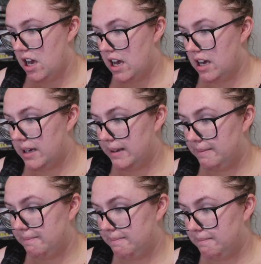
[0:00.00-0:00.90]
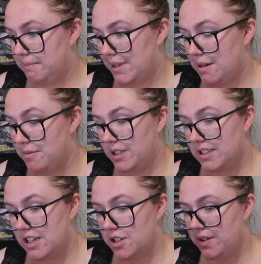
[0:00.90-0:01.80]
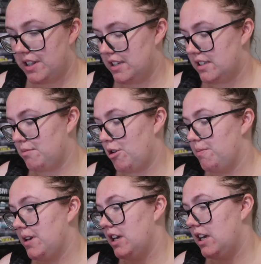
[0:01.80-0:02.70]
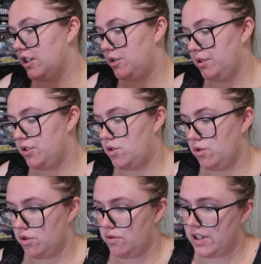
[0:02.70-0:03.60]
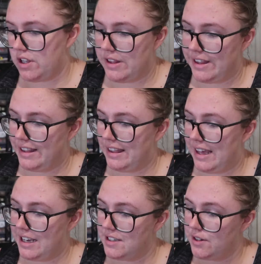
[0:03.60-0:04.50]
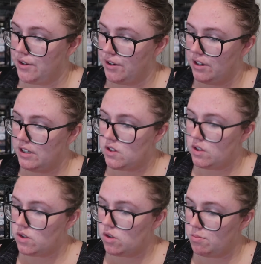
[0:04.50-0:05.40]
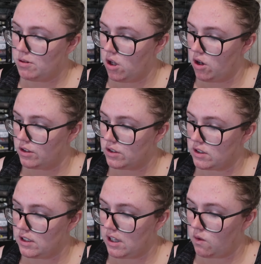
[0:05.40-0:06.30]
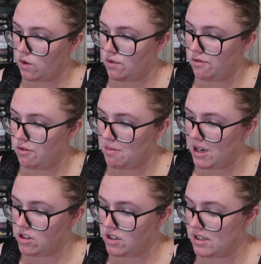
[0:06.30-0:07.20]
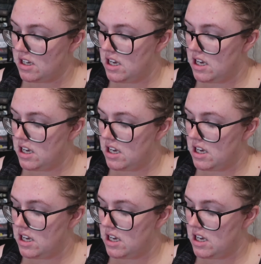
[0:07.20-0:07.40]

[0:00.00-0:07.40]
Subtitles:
But I'm really excited to read this and I'm hoping I can get to it sooner rather than later. It's not super long, it's only like 350 pages.